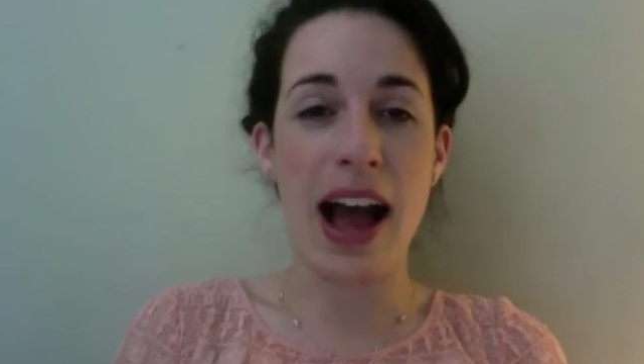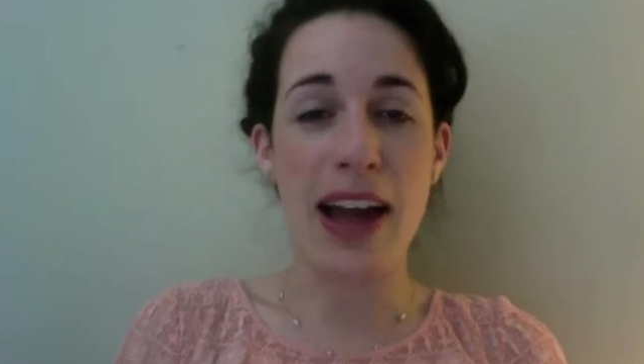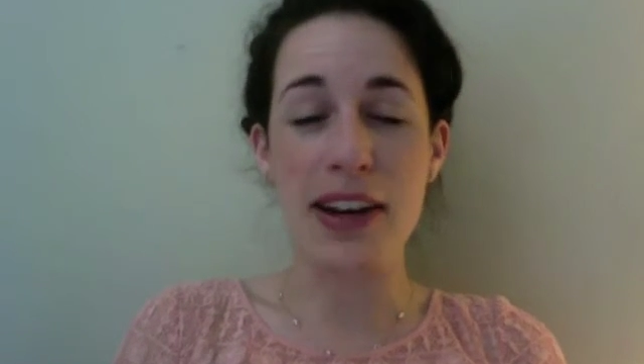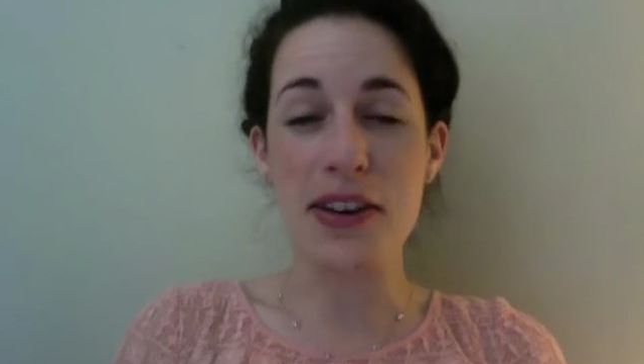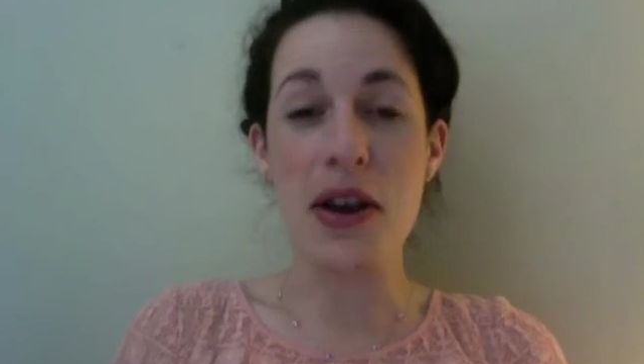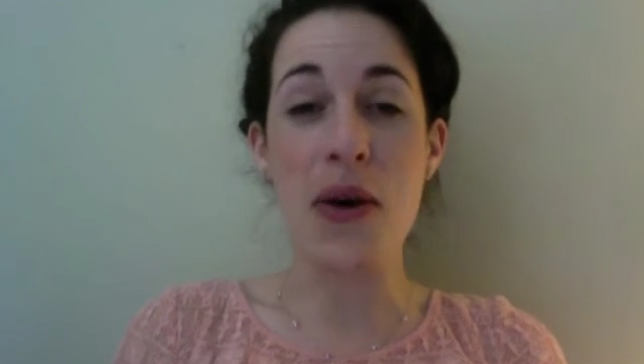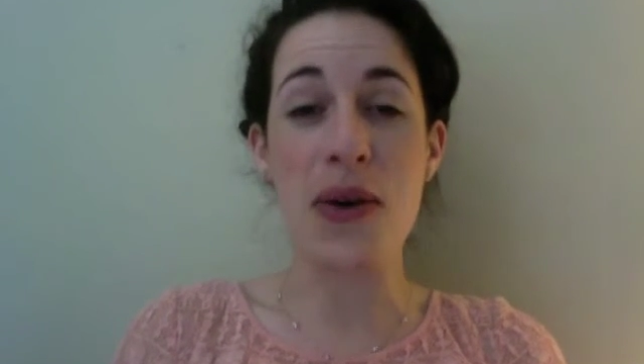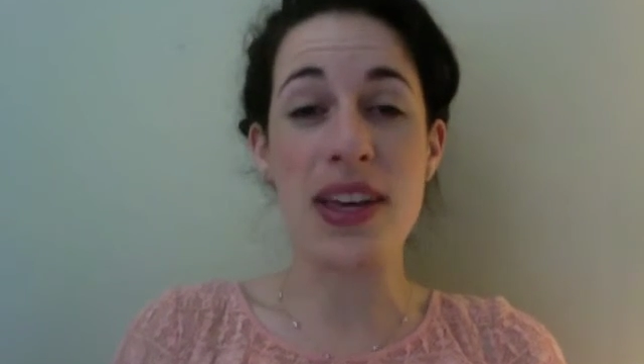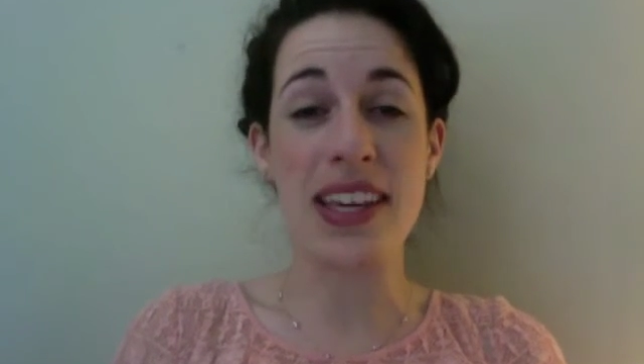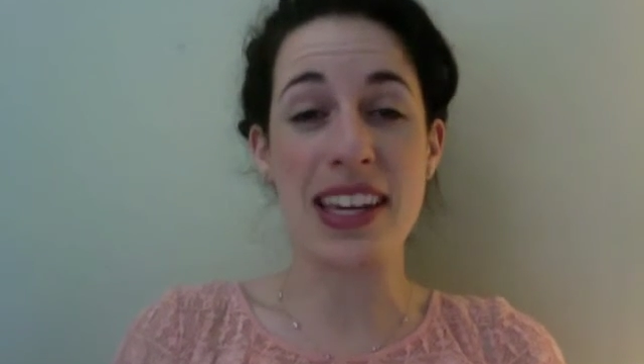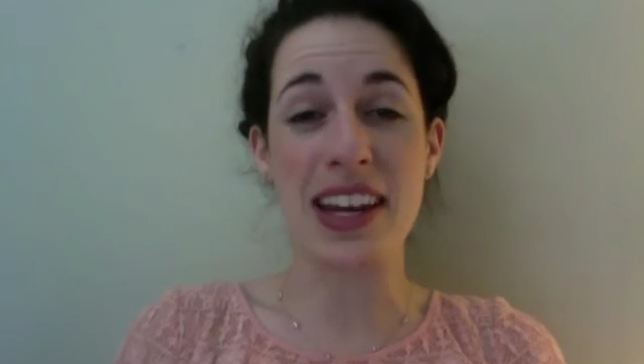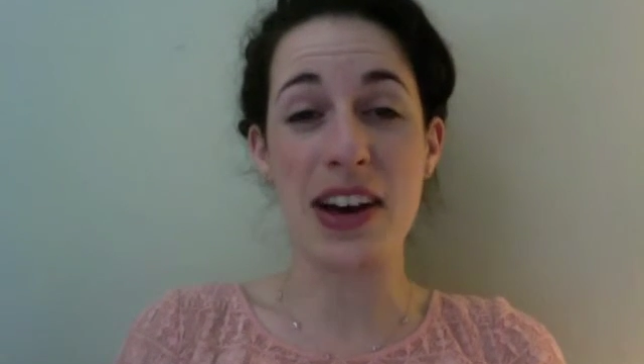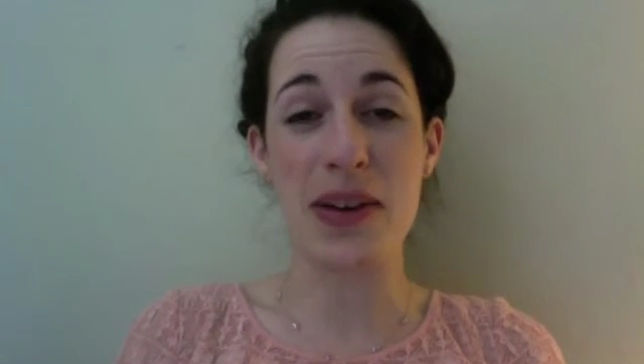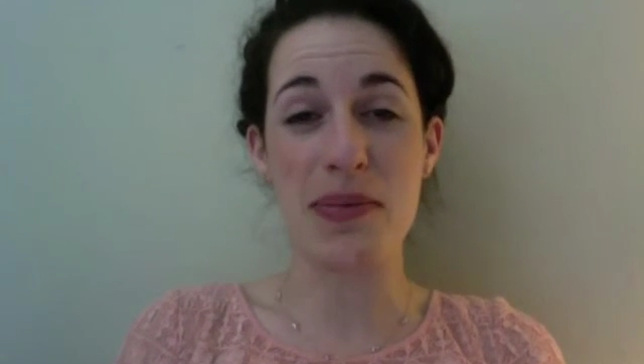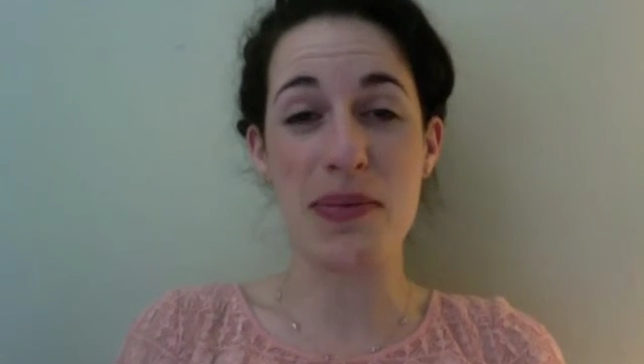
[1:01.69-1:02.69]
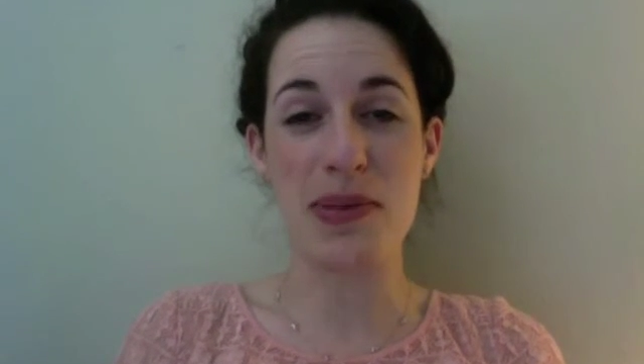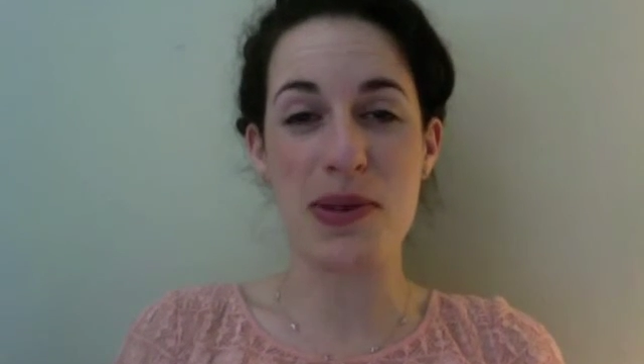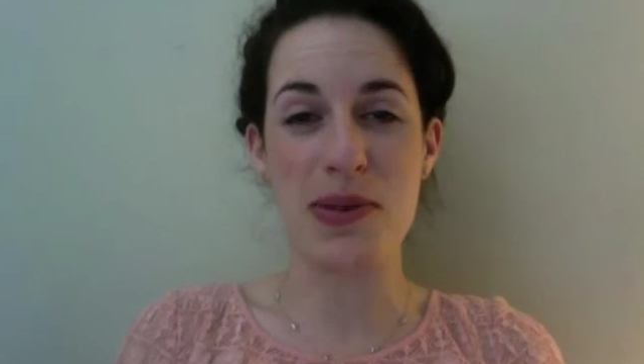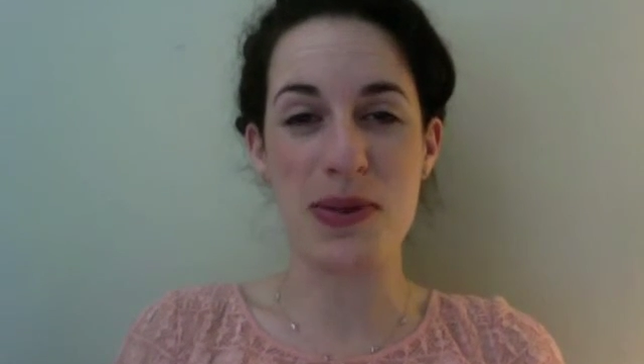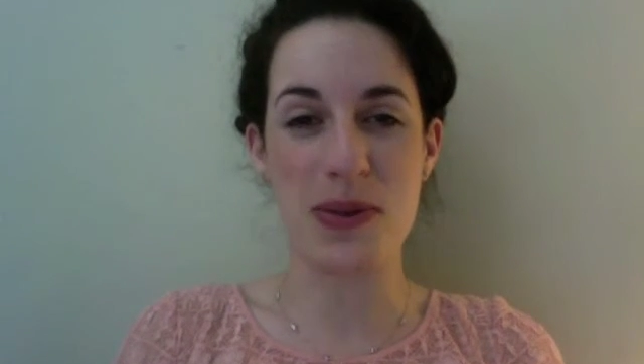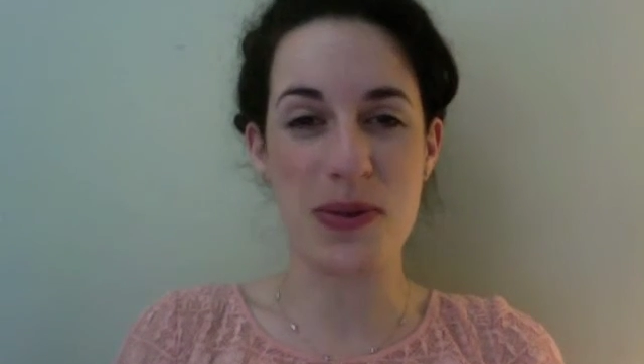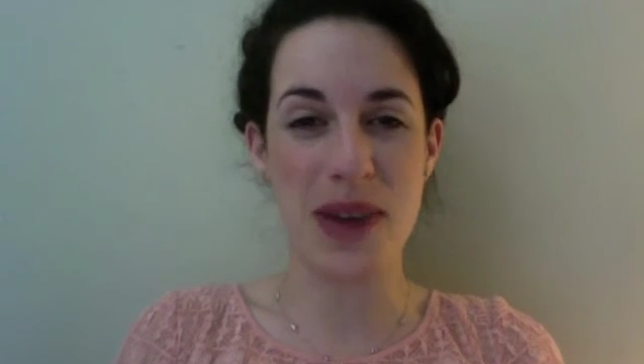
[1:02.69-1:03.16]
I know he can help
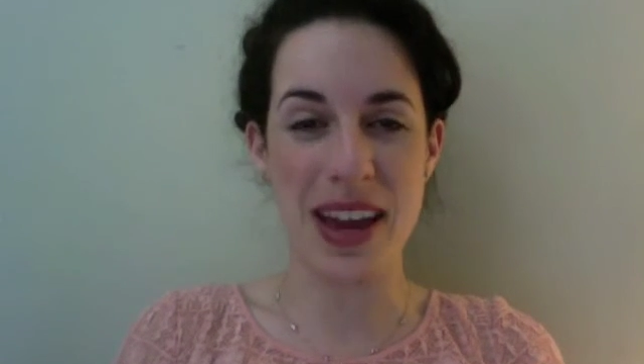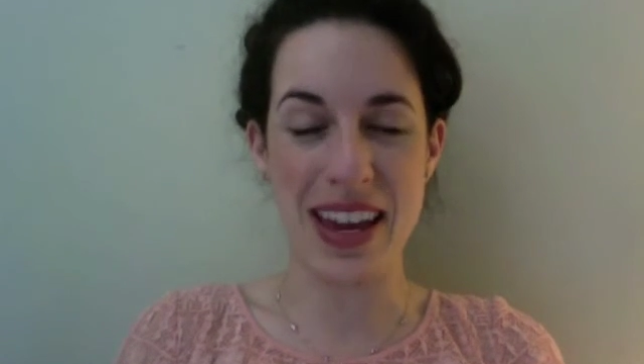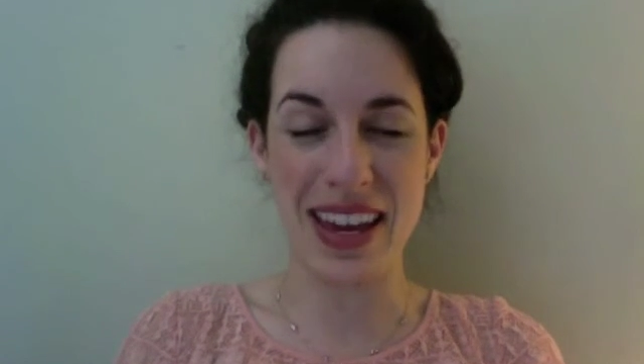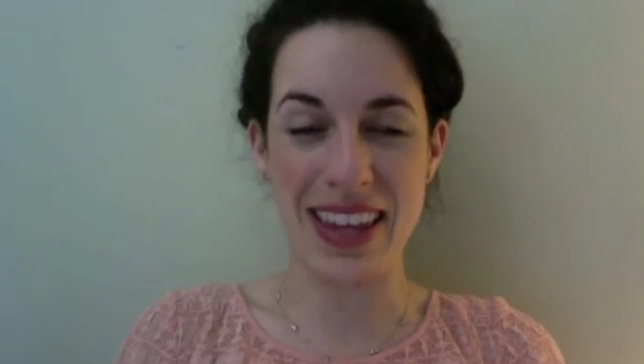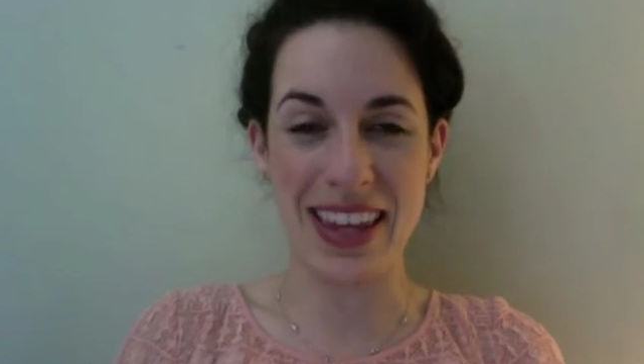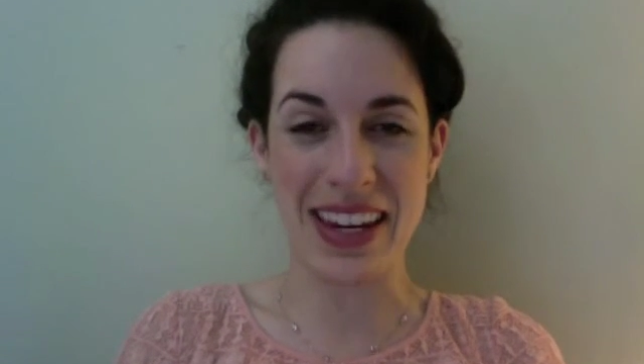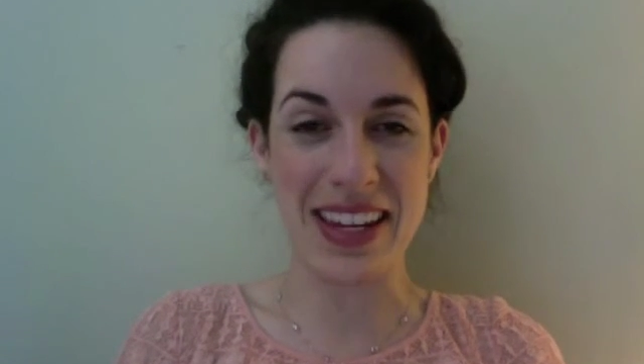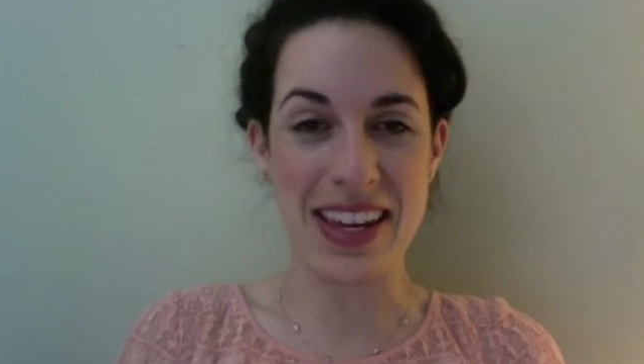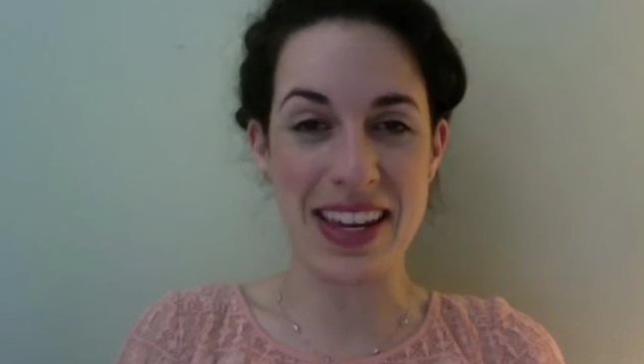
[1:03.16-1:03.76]
you the way that he